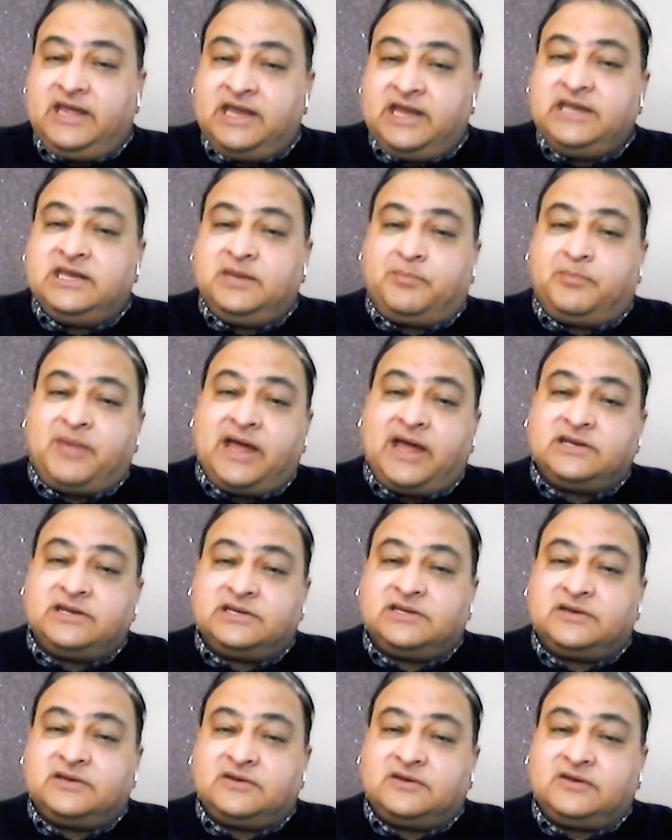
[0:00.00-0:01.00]

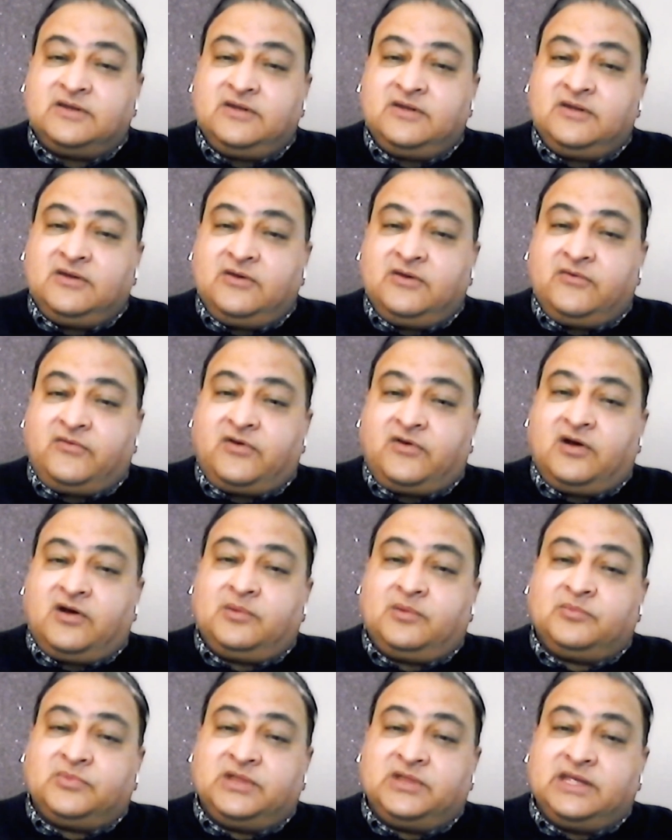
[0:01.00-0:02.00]
independent
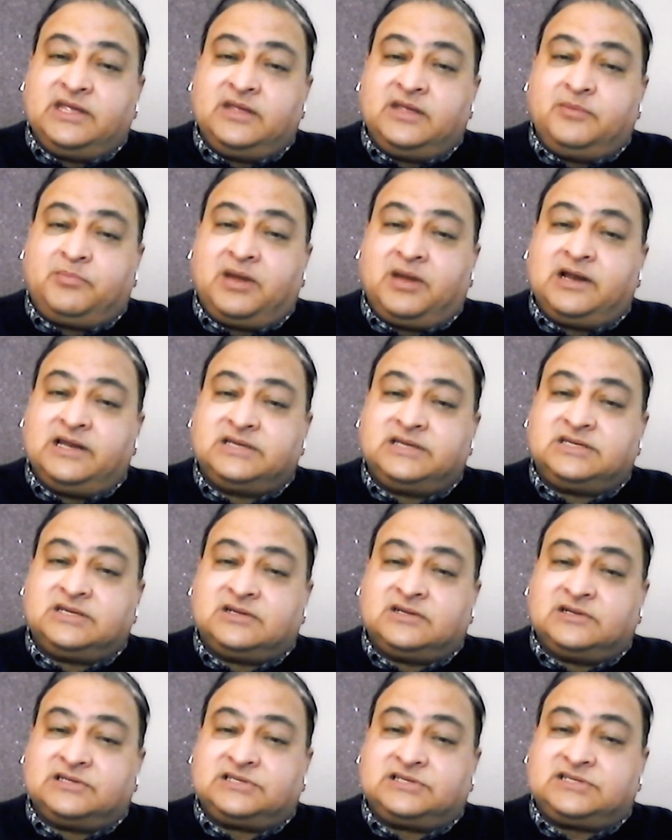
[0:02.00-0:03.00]
from the
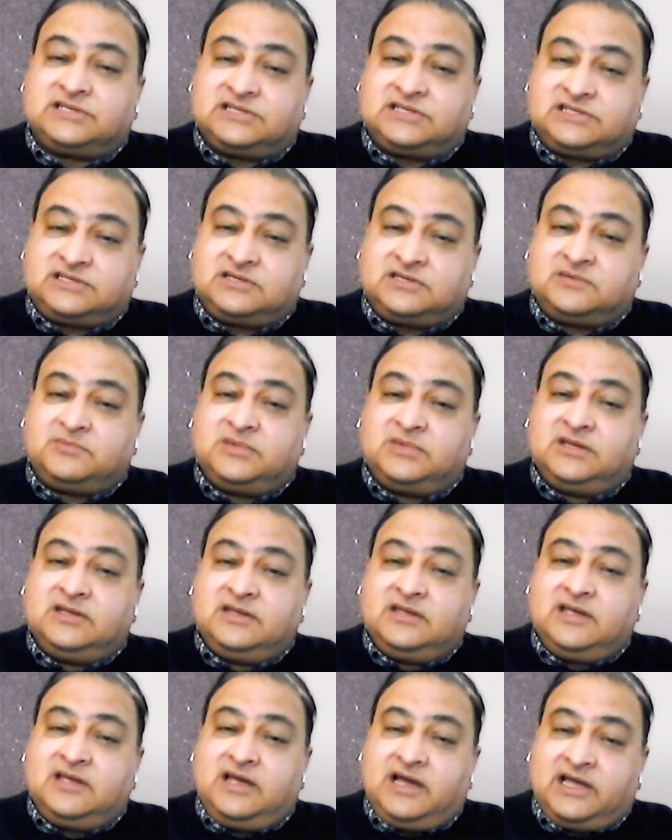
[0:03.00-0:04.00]
political system
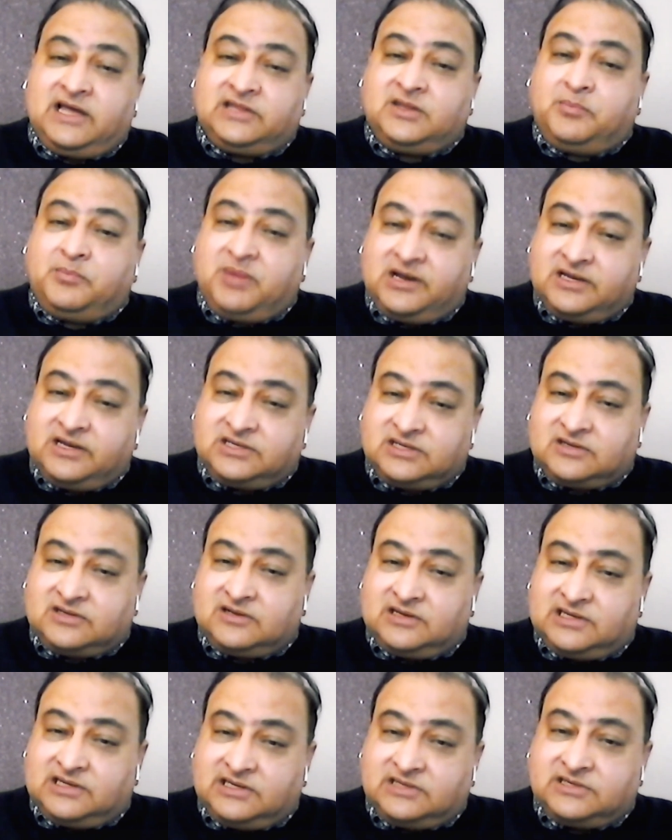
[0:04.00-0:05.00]
and the
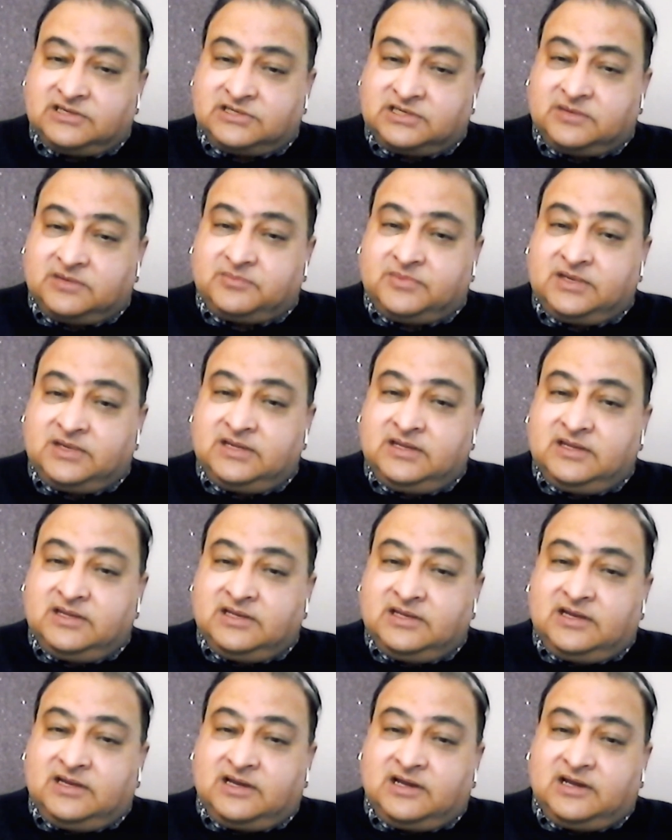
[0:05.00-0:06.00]
political leadership.
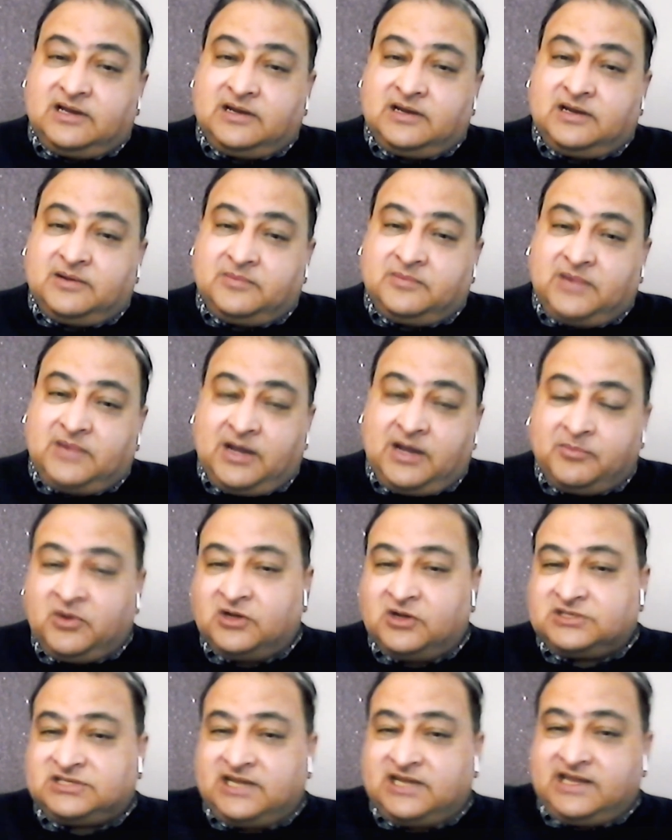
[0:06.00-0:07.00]
I'm
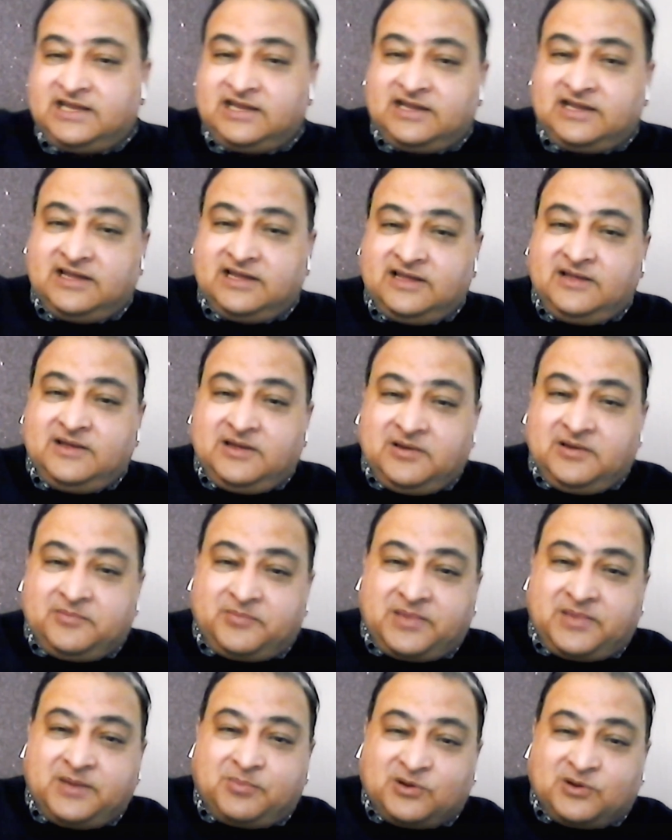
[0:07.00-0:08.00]
not saying
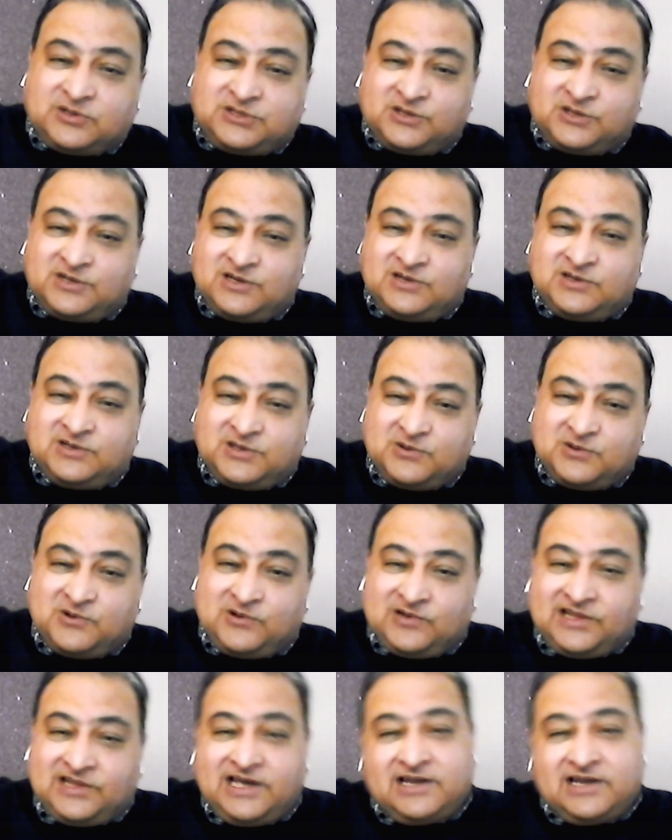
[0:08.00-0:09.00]
people shouldn't do
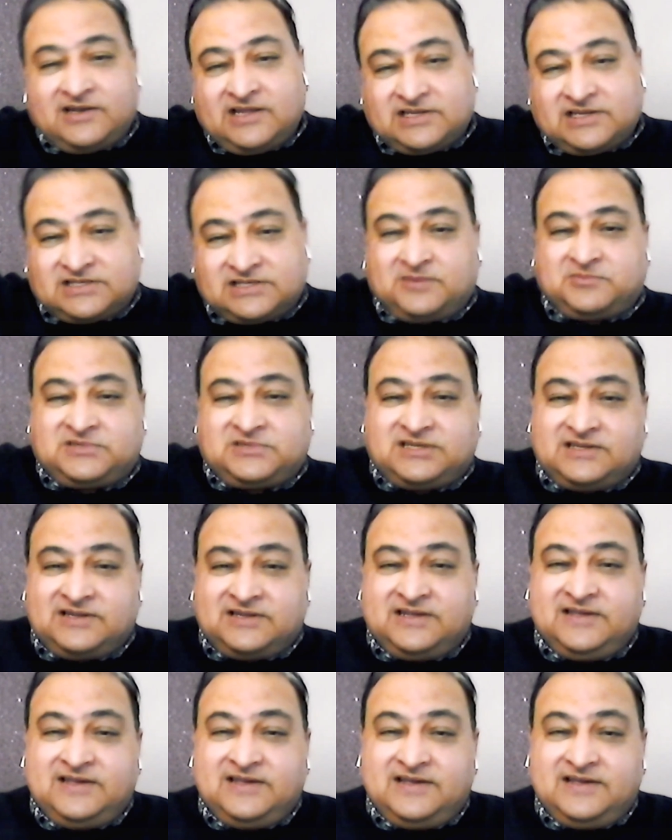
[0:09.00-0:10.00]
all that. That's up
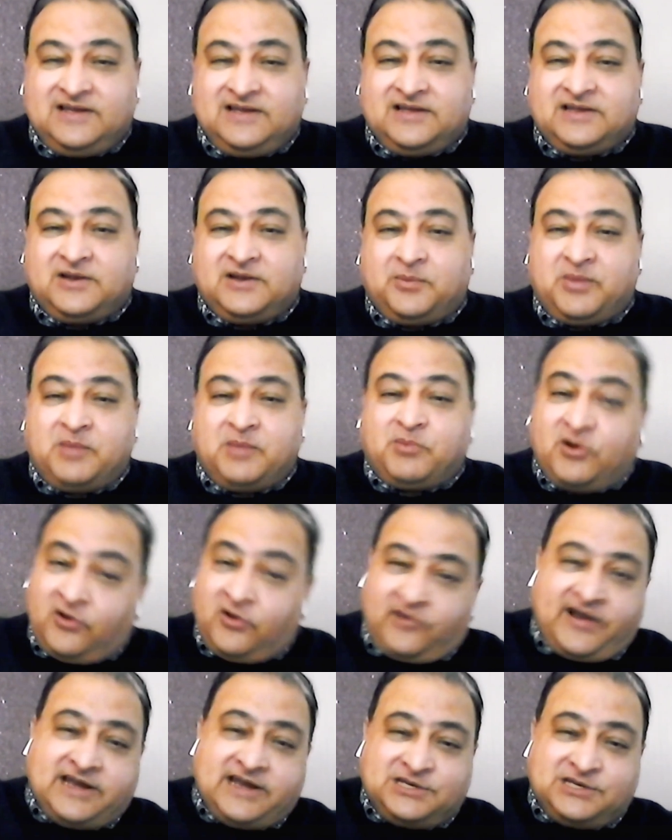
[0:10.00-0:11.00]
to, people are
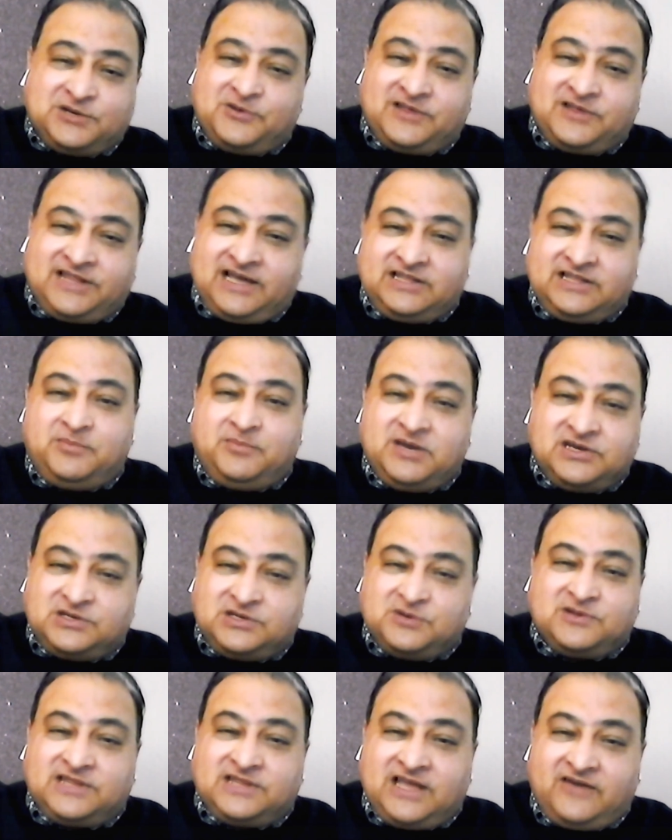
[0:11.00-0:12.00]
already doing that. They've been
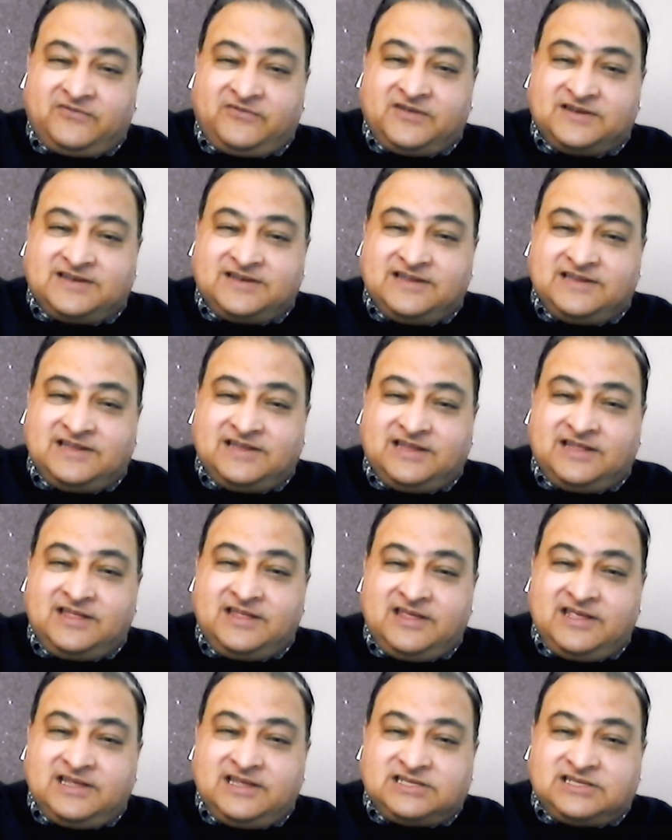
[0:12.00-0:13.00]
doing that for
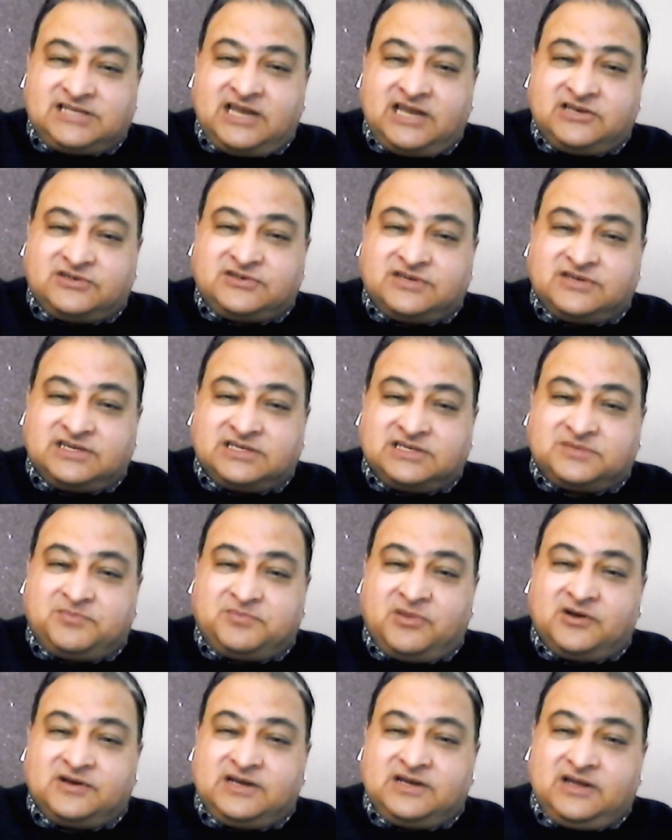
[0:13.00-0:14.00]
centuries,
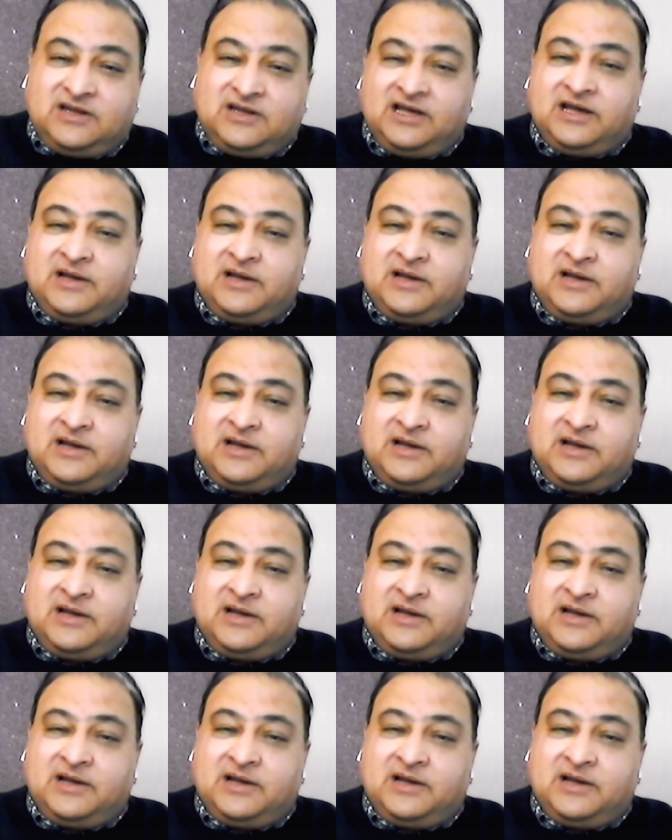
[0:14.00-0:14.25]
but